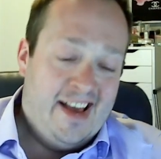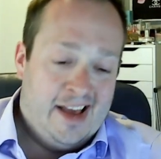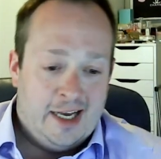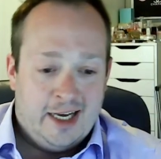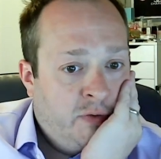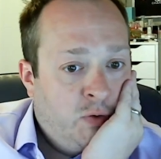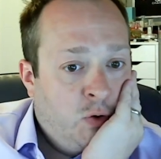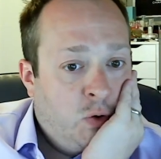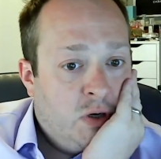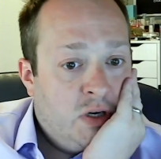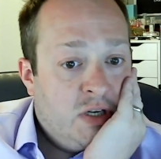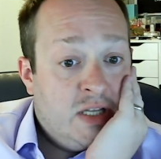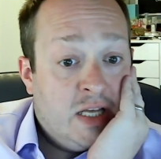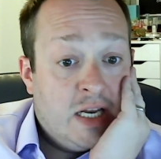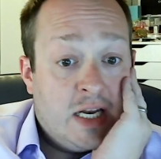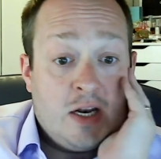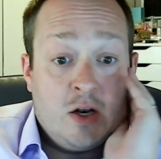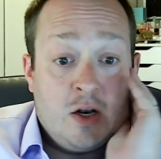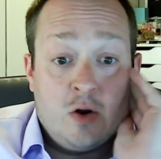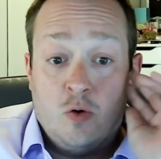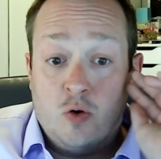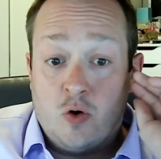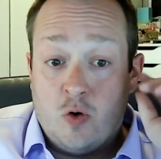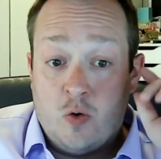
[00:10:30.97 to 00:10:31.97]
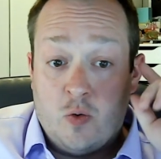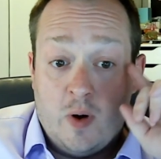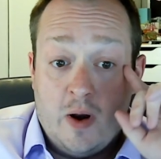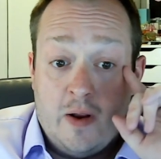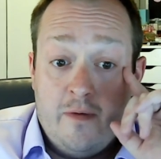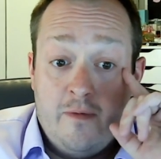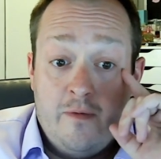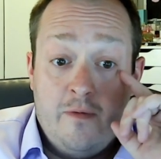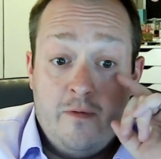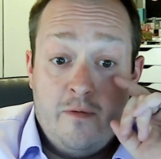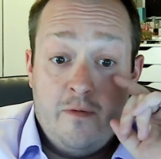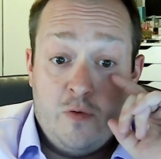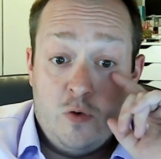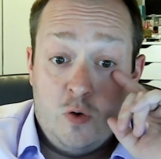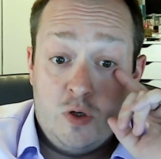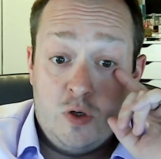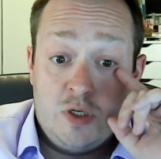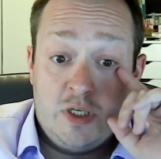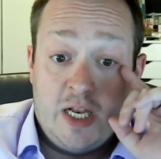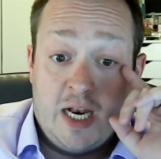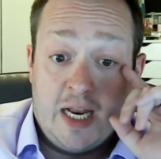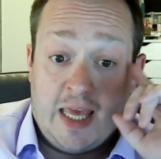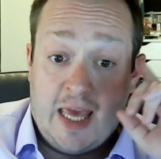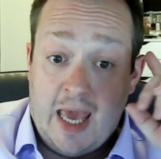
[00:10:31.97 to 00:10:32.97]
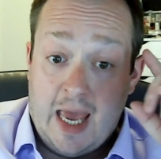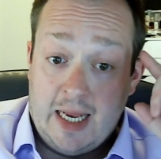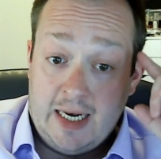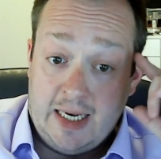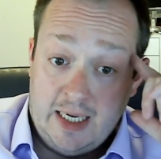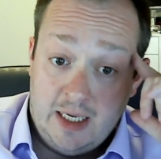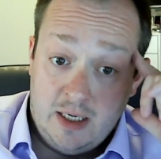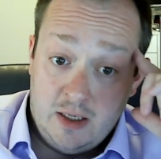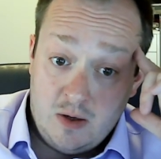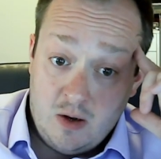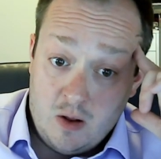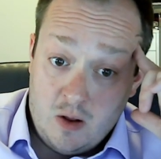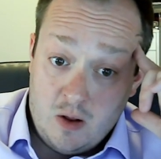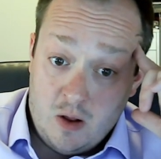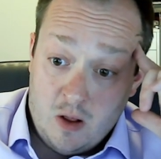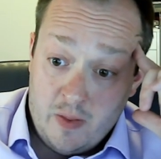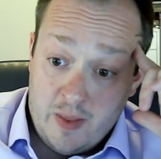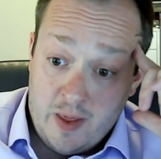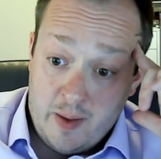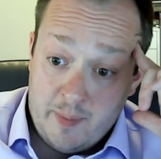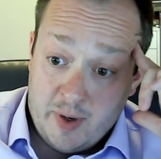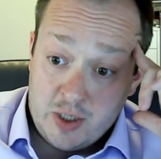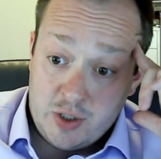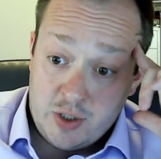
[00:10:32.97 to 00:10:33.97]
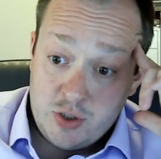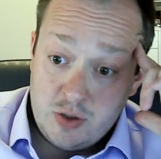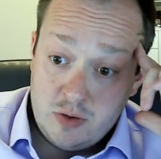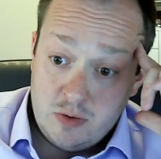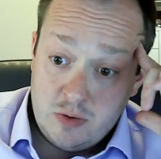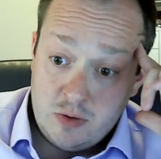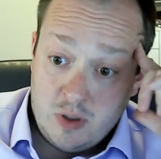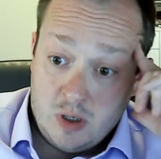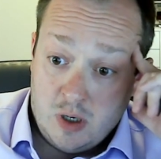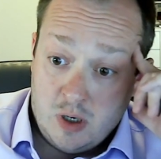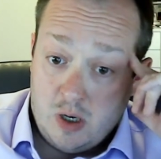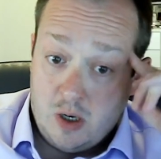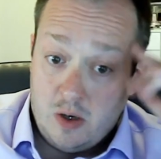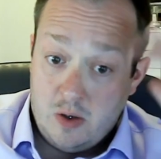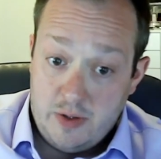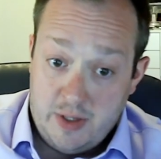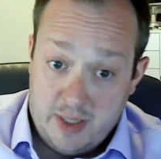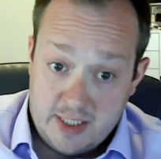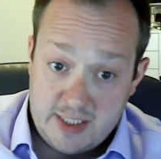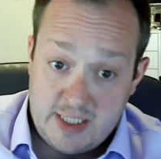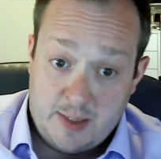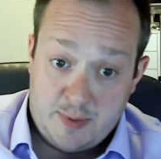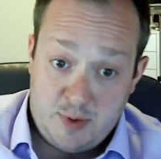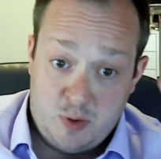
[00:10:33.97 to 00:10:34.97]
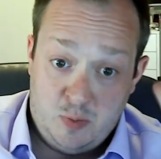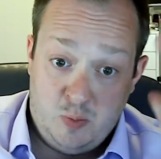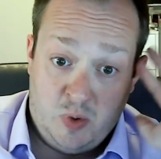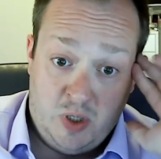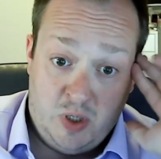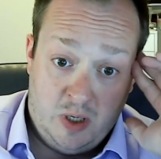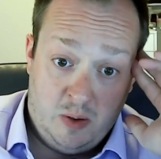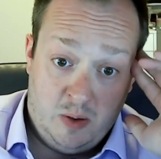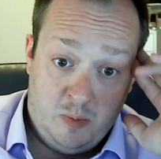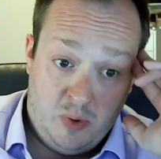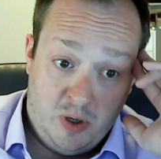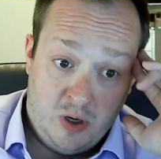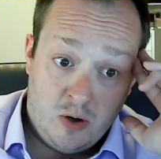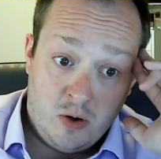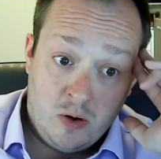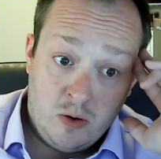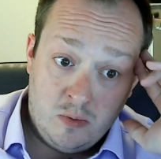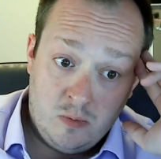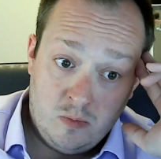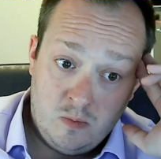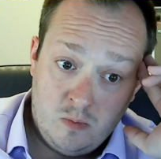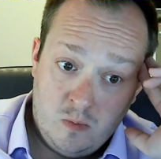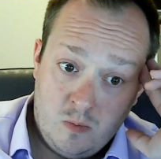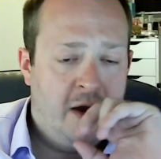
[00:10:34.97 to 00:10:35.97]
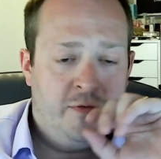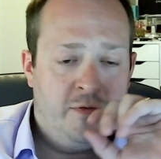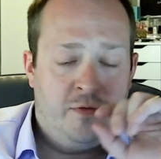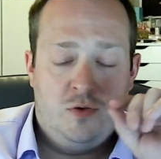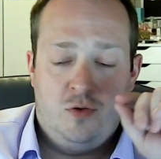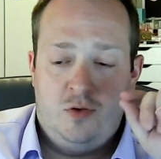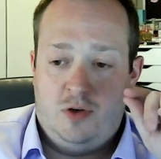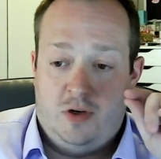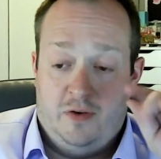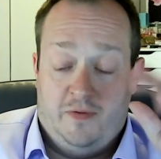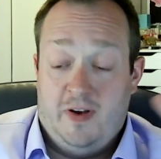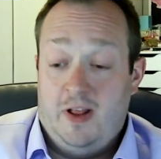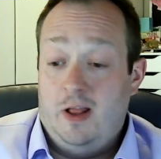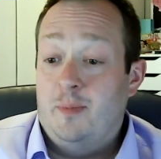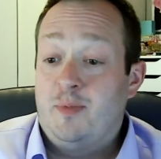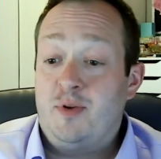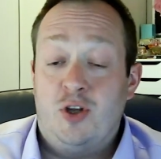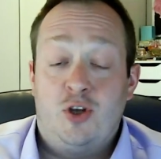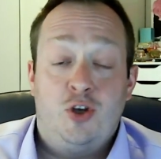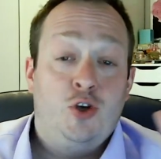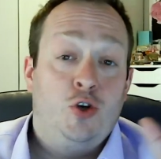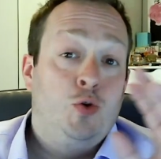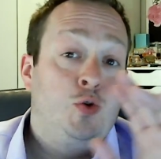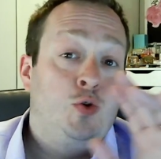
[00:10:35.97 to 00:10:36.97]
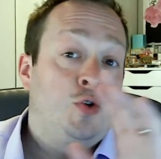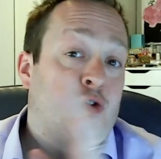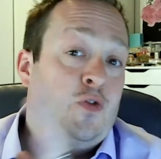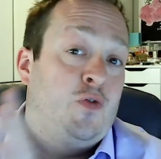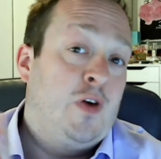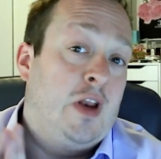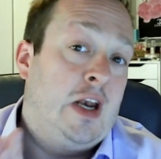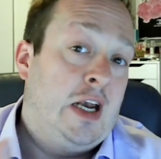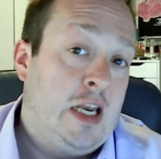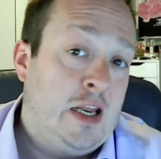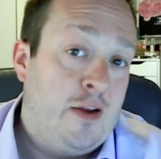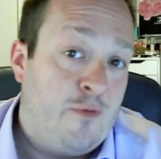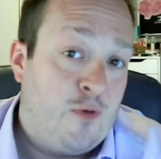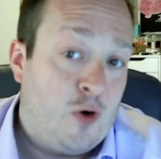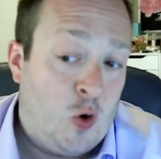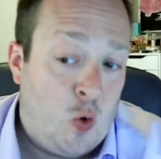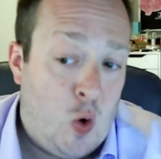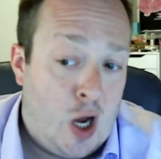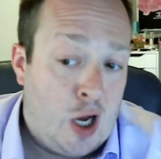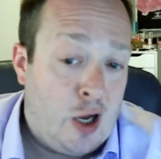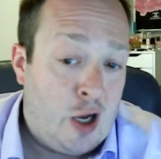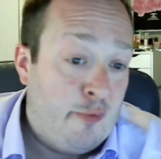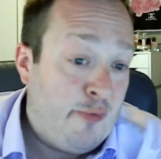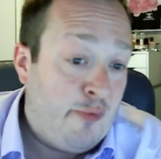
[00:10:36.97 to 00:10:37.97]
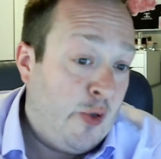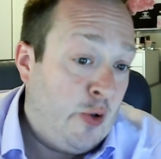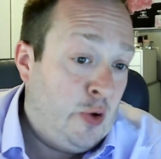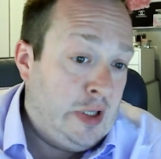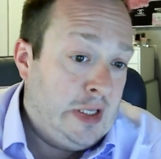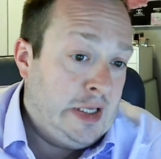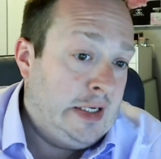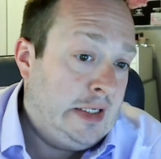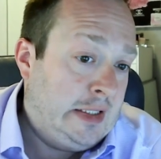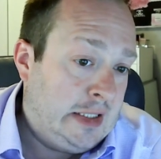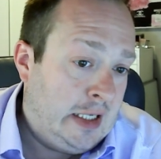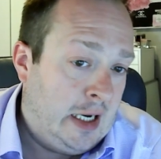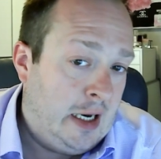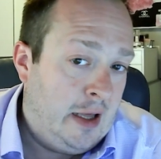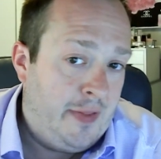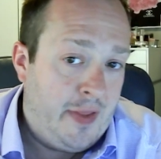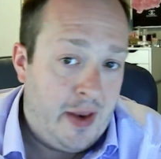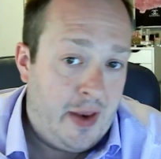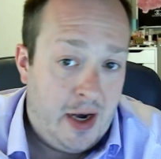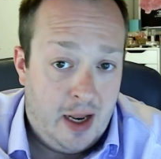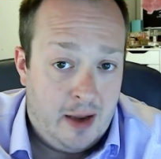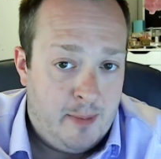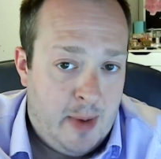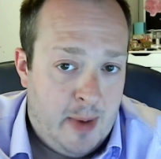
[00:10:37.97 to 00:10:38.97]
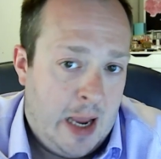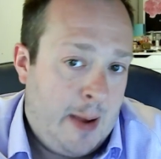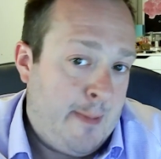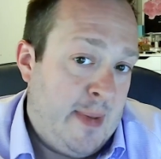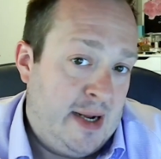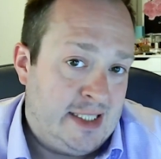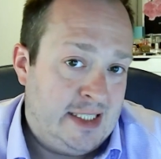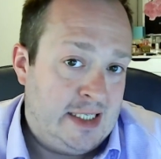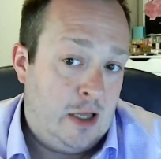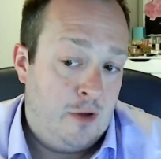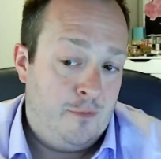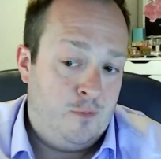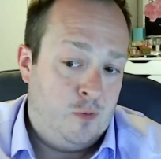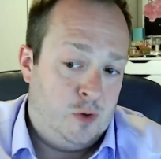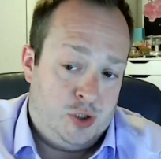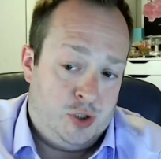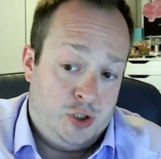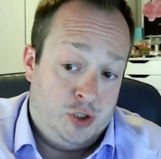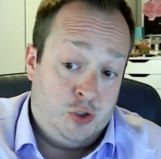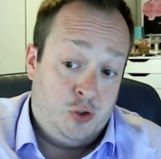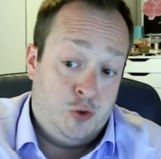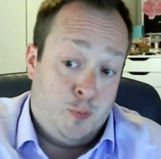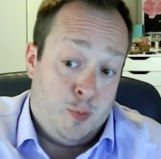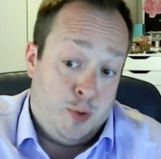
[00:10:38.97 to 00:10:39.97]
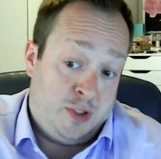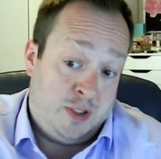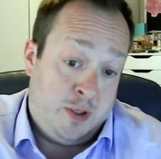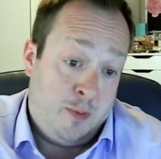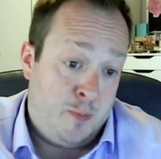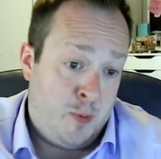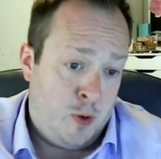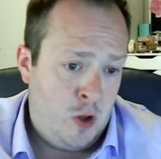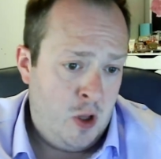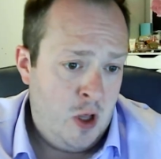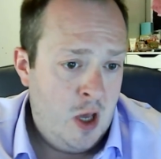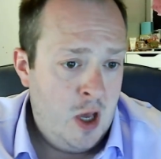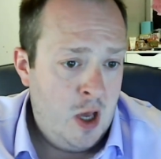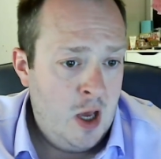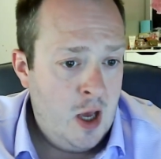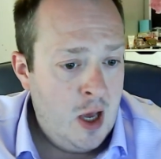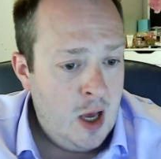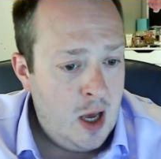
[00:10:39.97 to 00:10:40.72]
I've noticed that I don't crave foods that I can't eat all that much, the exception being beer. I've developed a huge affinity for guacamole that I make myself, which is super simple.